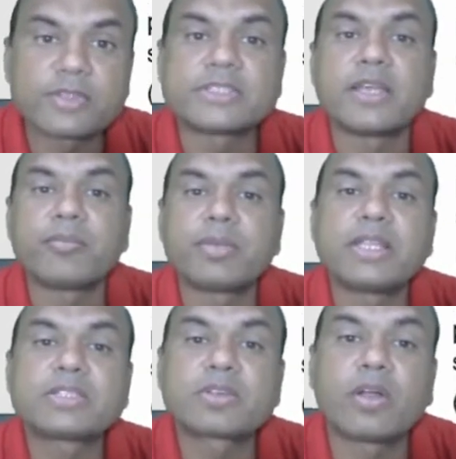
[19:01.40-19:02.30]
a sample
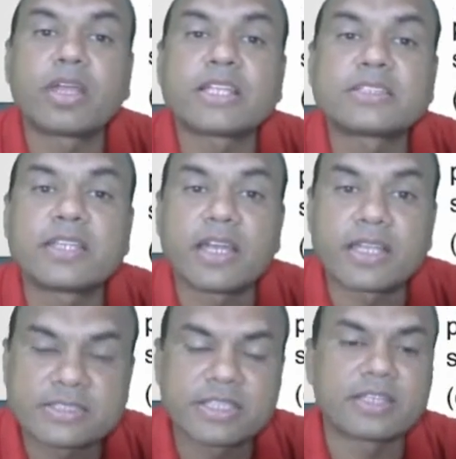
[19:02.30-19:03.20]
is called as
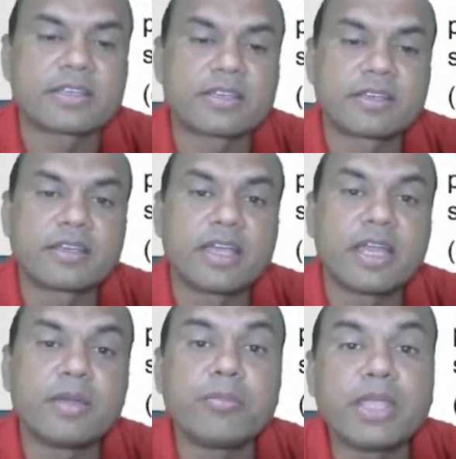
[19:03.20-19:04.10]
statistic,
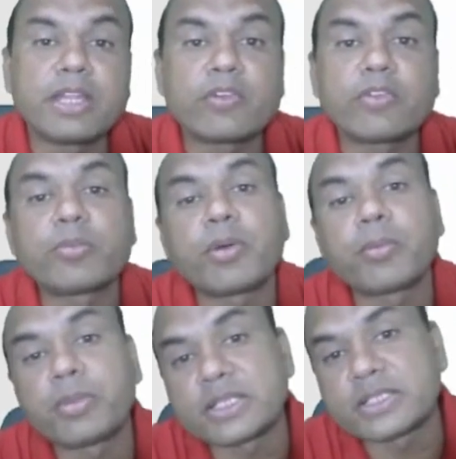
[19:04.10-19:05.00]
and mean of a
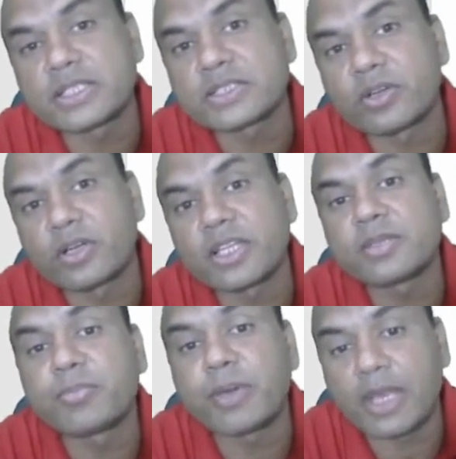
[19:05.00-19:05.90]
population is called as
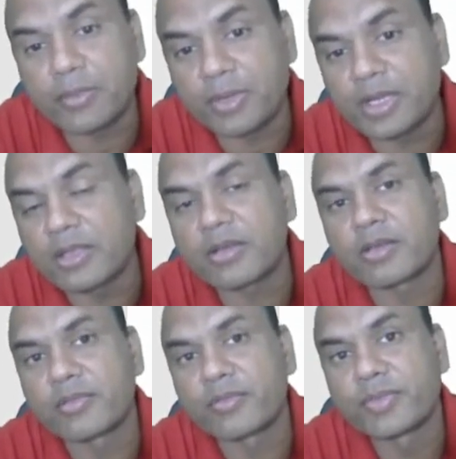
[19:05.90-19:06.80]
parameter.
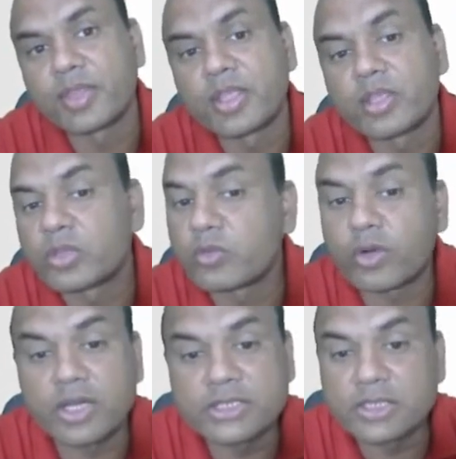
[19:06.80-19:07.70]
So
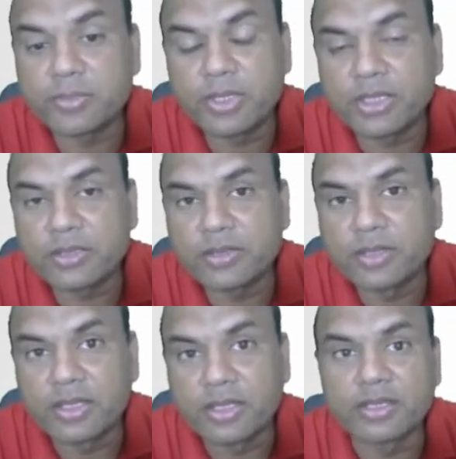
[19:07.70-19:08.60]
what does it mean?
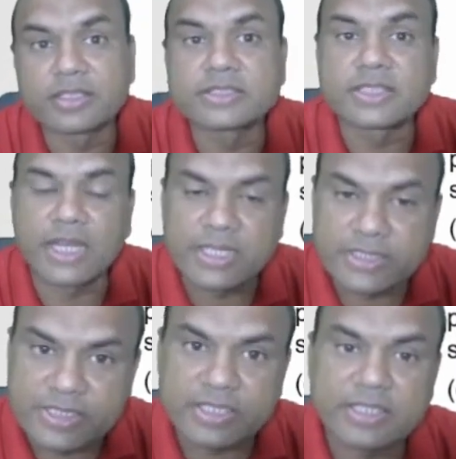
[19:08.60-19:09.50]
A
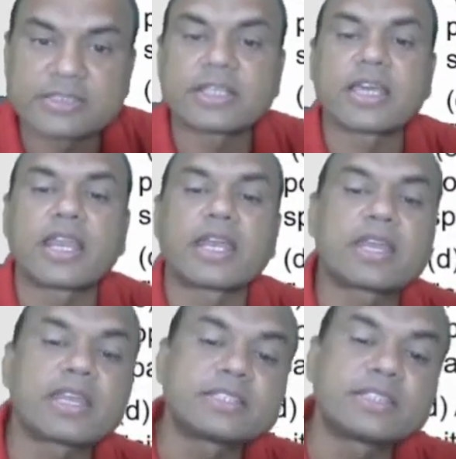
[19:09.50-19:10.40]
statistic is a
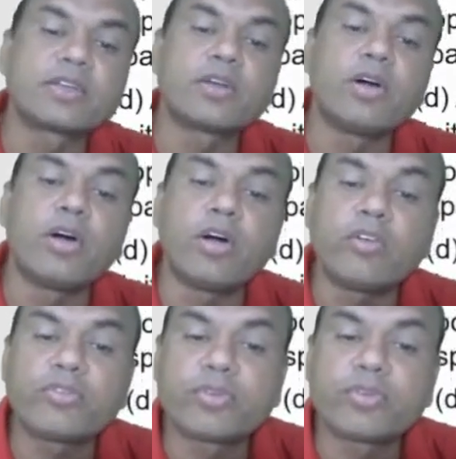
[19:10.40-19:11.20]
characteristic of